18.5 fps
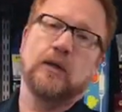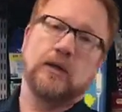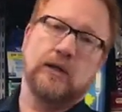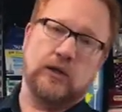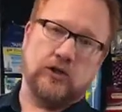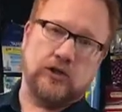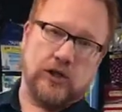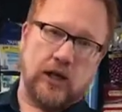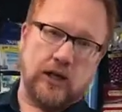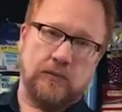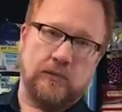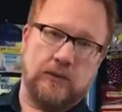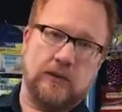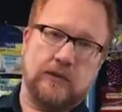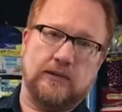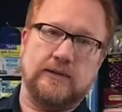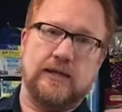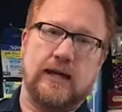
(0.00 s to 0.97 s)
get shot up
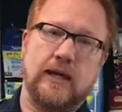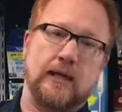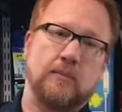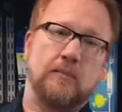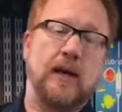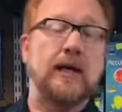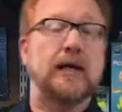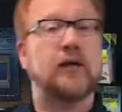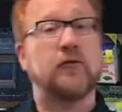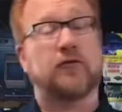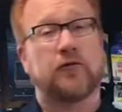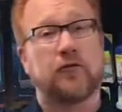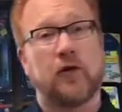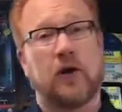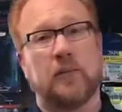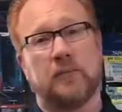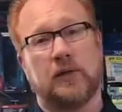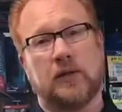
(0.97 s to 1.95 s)
into the tank, make it
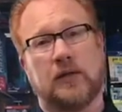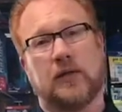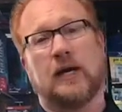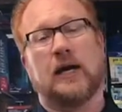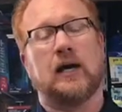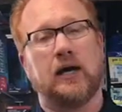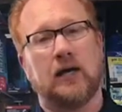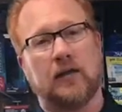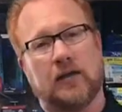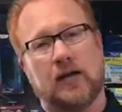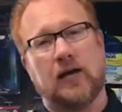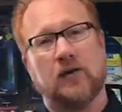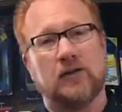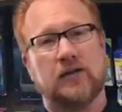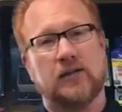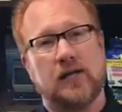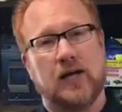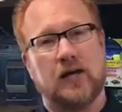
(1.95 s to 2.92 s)
from the
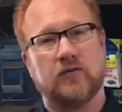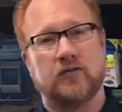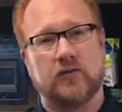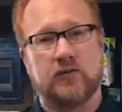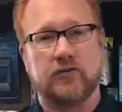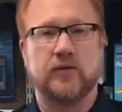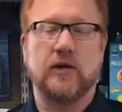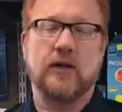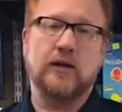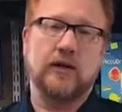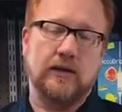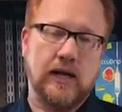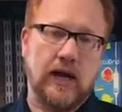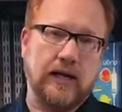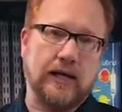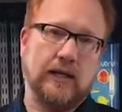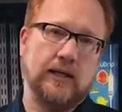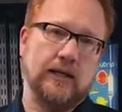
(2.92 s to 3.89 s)
outlet nozzles,
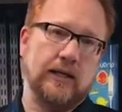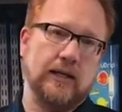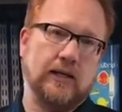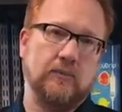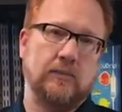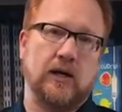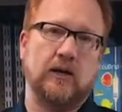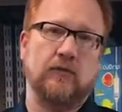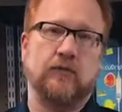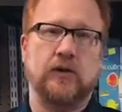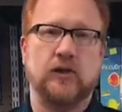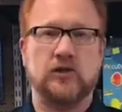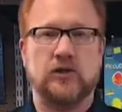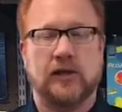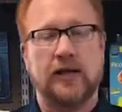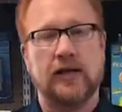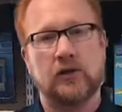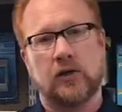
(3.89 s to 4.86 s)
not get eaten by a
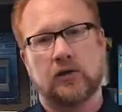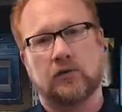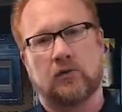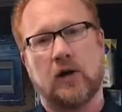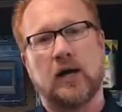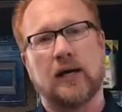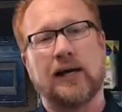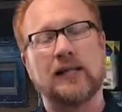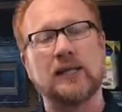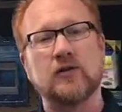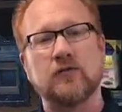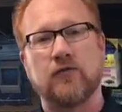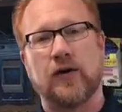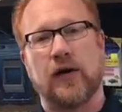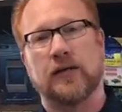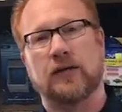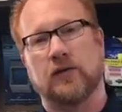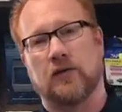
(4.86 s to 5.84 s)
fish, land on the rock, and then
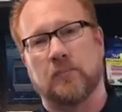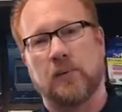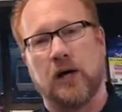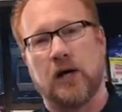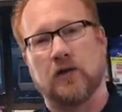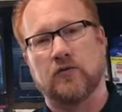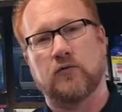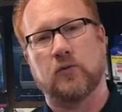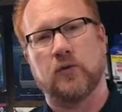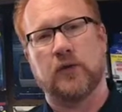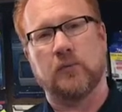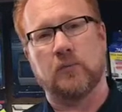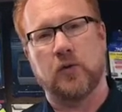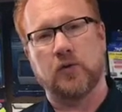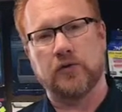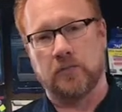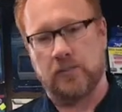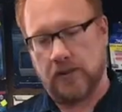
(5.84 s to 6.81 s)
find other pods before they can
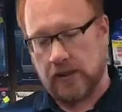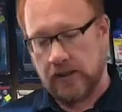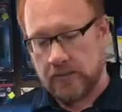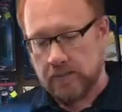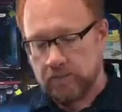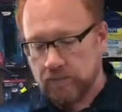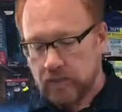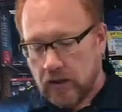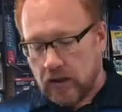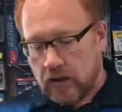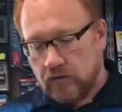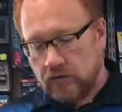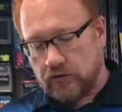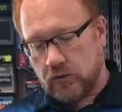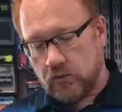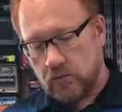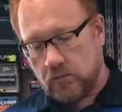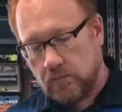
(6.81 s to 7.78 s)
multiply.
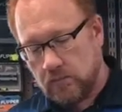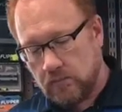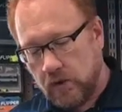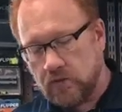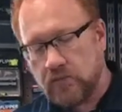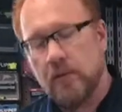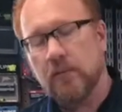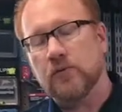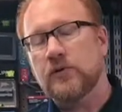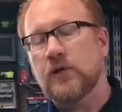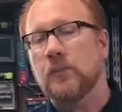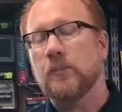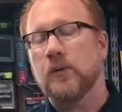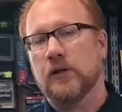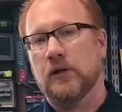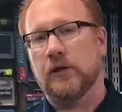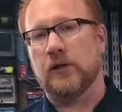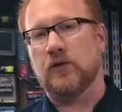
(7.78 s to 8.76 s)
So most people
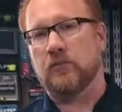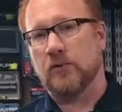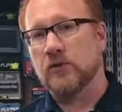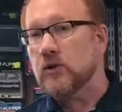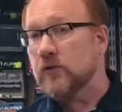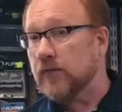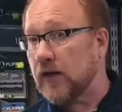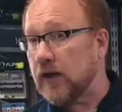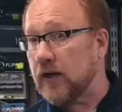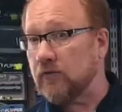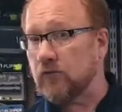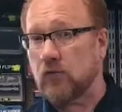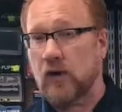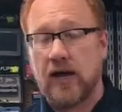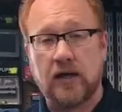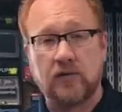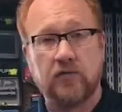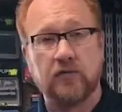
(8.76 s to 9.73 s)
typically, especially if they have
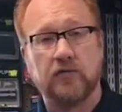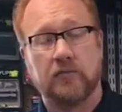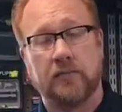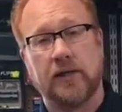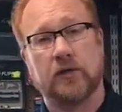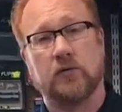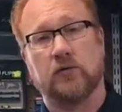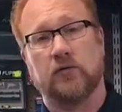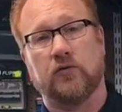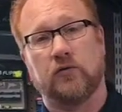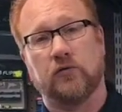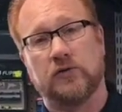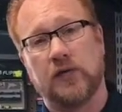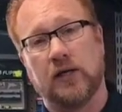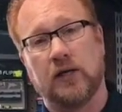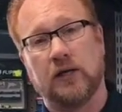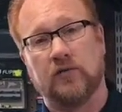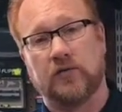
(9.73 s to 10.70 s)
wrasses or mandarins in their
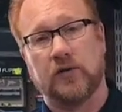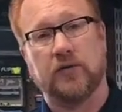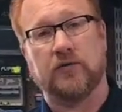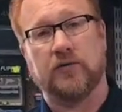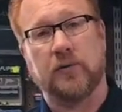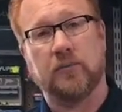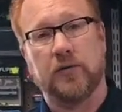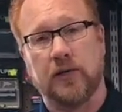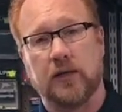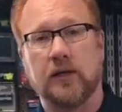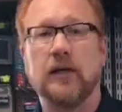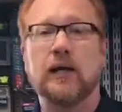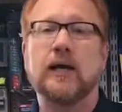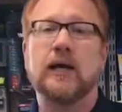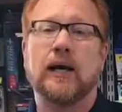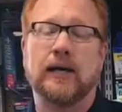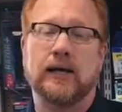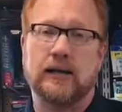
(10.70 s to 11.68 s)
tank, say the same thing.
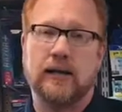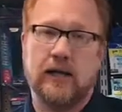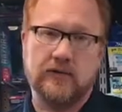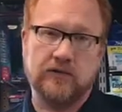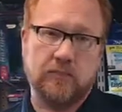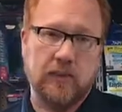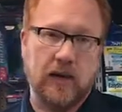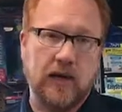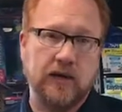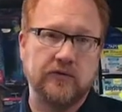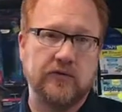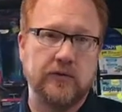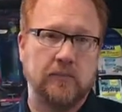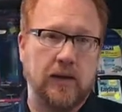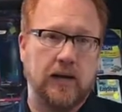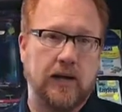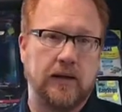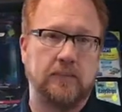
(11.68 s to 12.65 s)
We got lots of pods in
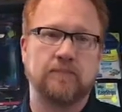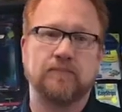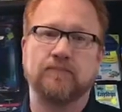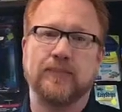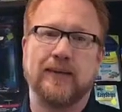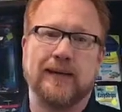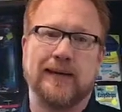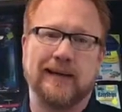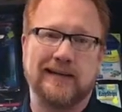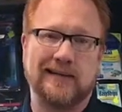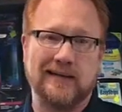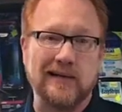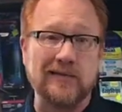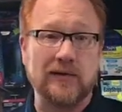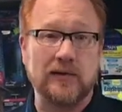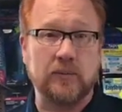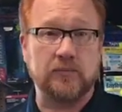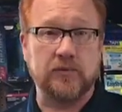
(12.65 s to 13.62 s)
the bottom, we got
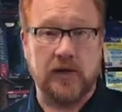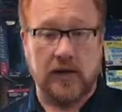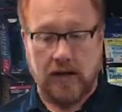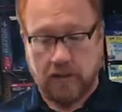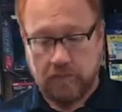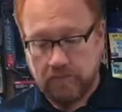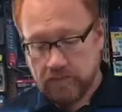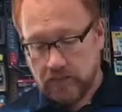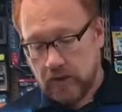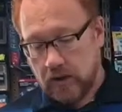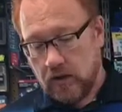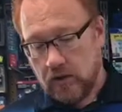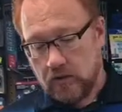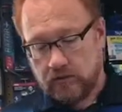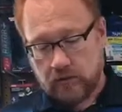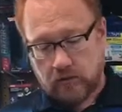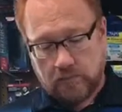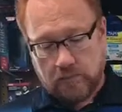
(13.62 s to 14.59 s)
nothing up top.
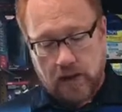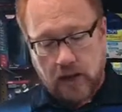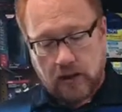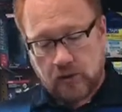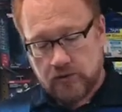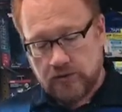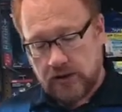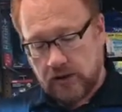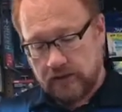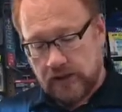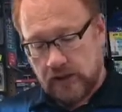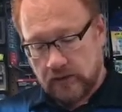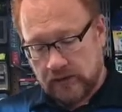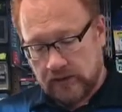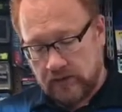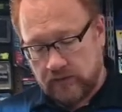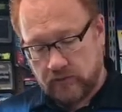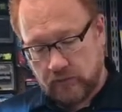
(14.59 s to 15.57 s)
So the pod hotel not
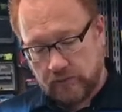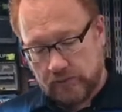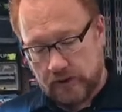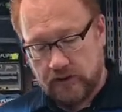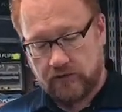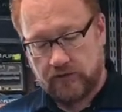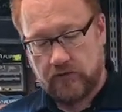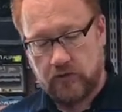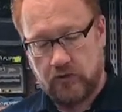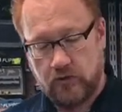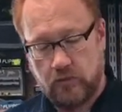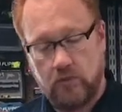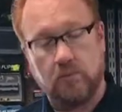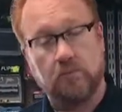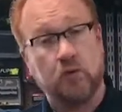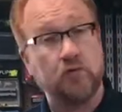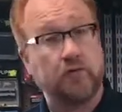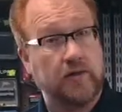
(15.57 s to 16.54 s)
only gives them a place to
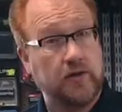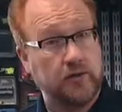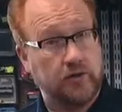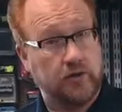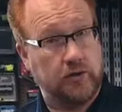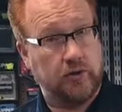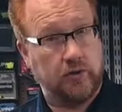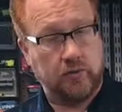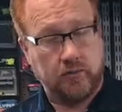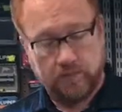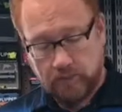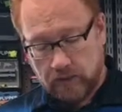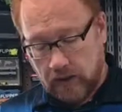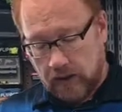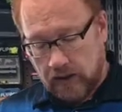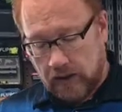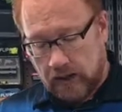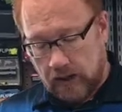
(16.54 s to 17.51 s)
move into,
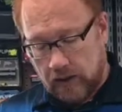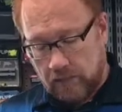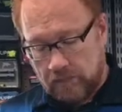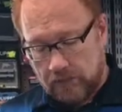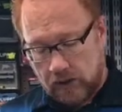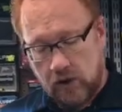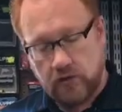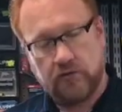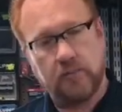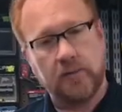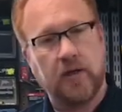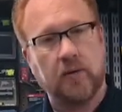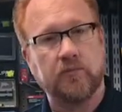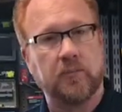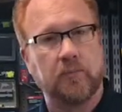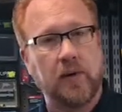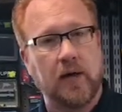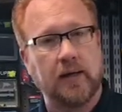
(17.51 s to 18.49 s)
but also
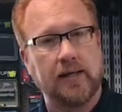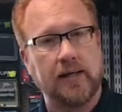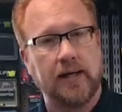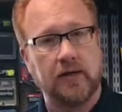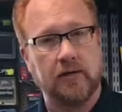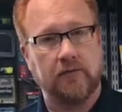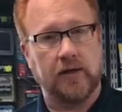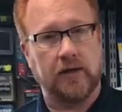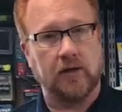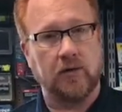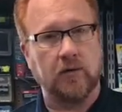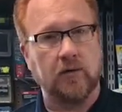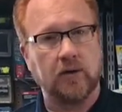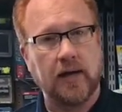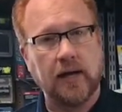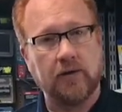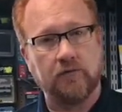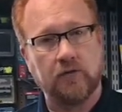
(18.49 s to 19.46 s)
becomes a pod elevator.
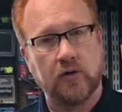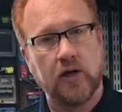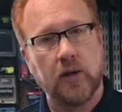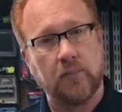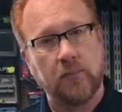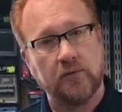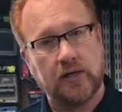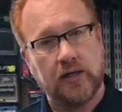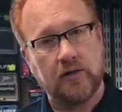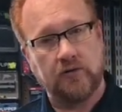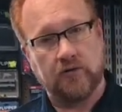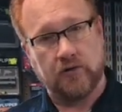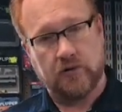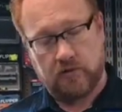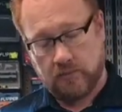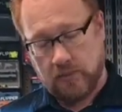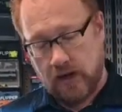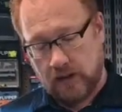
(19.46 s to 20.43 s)
After a couple days of
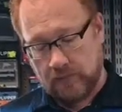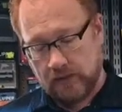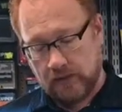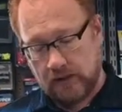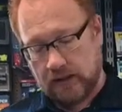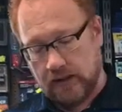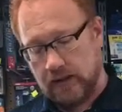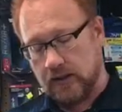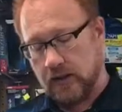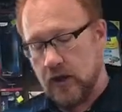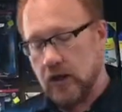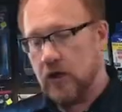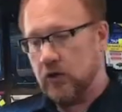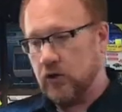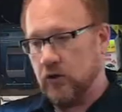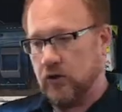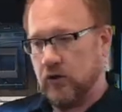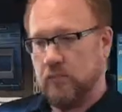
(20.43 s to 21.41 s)
this populating,
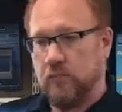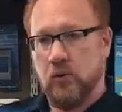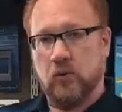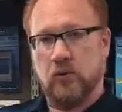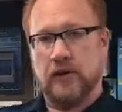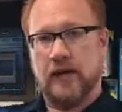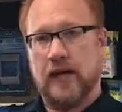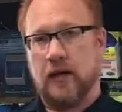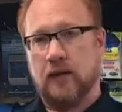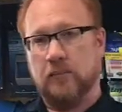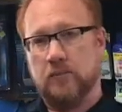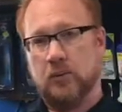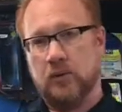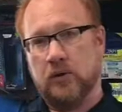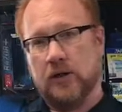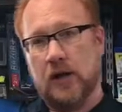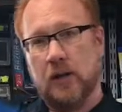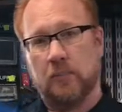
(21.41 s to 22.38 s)
you're going to pull it out,
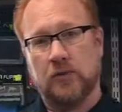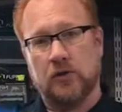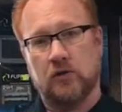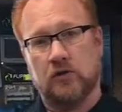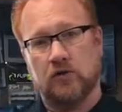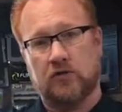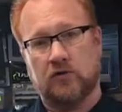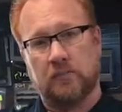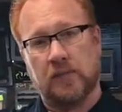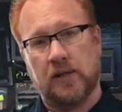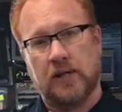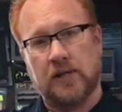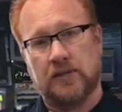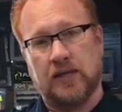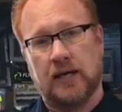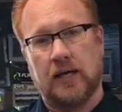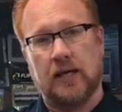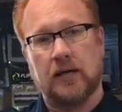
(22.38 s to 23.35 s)
put it up in your display
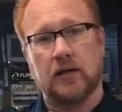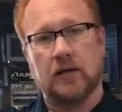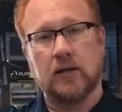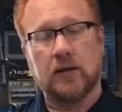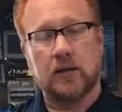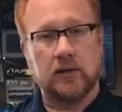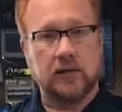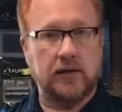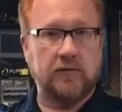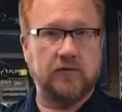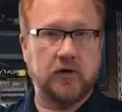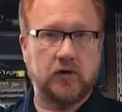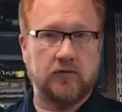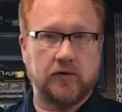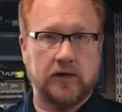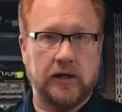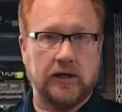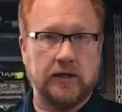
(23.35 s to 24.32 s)
tank, leave it
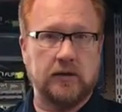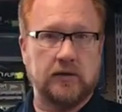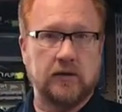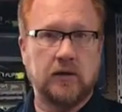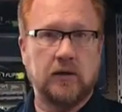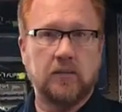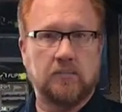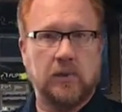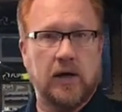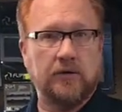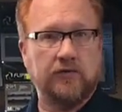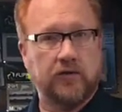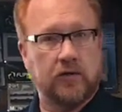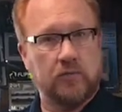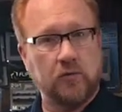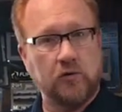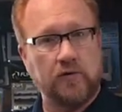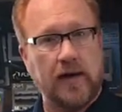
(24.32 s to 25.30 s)
overnight. Pods are
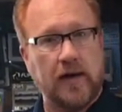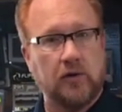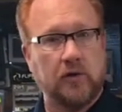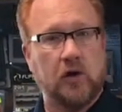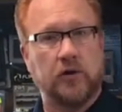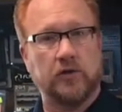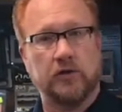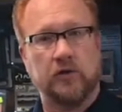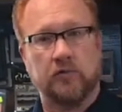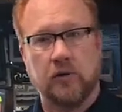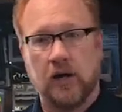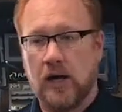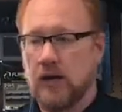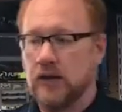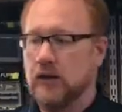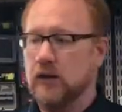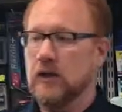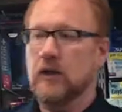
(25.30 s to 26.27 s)
going to move out onto the
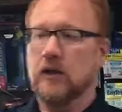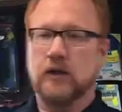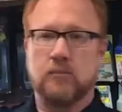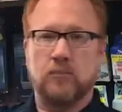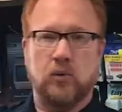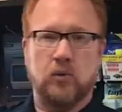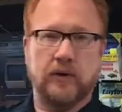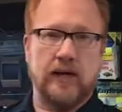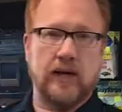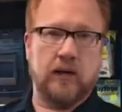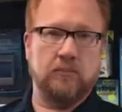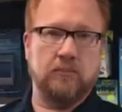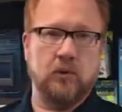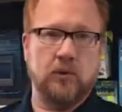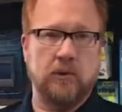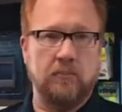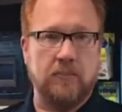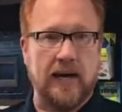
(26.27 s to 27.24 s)
rock, pull it out,
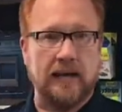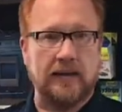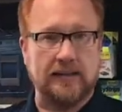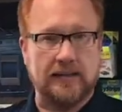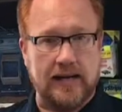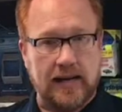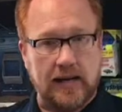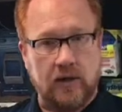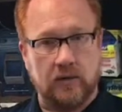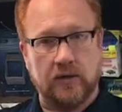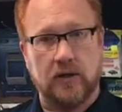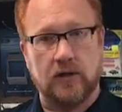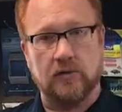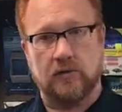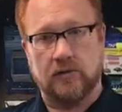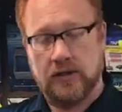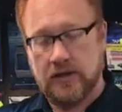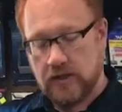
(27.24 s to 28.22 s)
put it back down
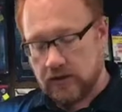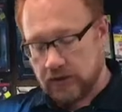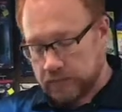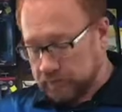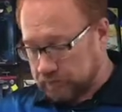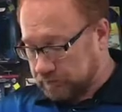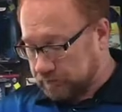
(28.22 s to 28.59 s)
underneath,